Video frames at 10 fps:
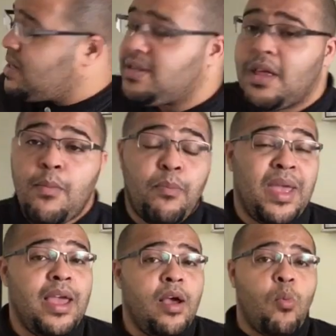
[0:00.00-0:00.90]
us that
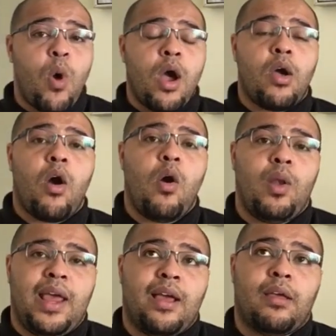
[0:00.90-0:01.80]
being a
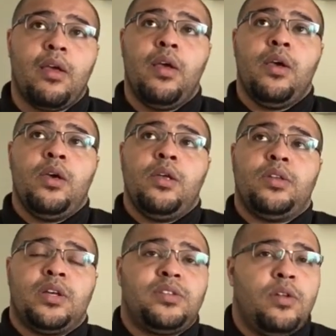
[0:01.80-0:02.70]
workaholic
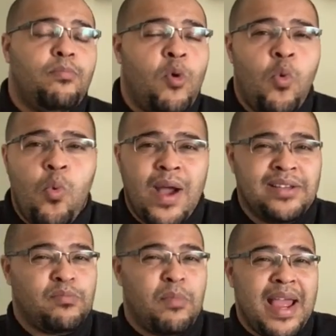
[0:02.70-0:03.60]
doesn't
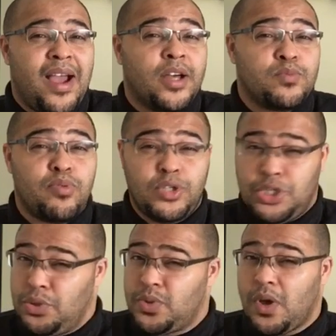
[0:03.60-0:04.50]
always make us
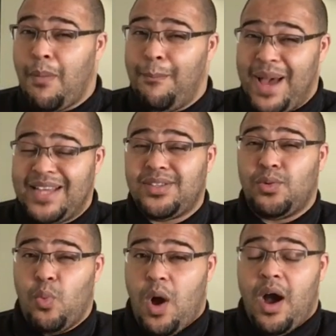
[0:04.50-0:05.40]
produce our
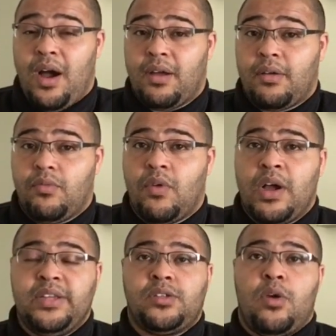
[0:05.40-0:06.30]
best work,
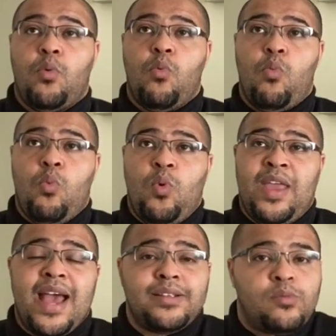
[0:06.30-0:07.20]
right? So
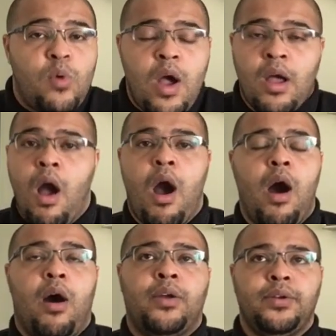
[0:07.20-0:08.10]
yes, work
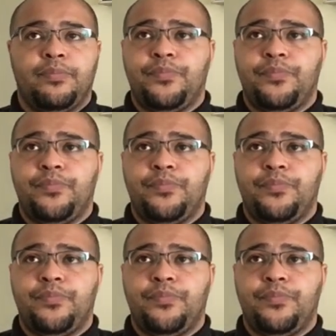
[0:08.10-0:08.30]
hard,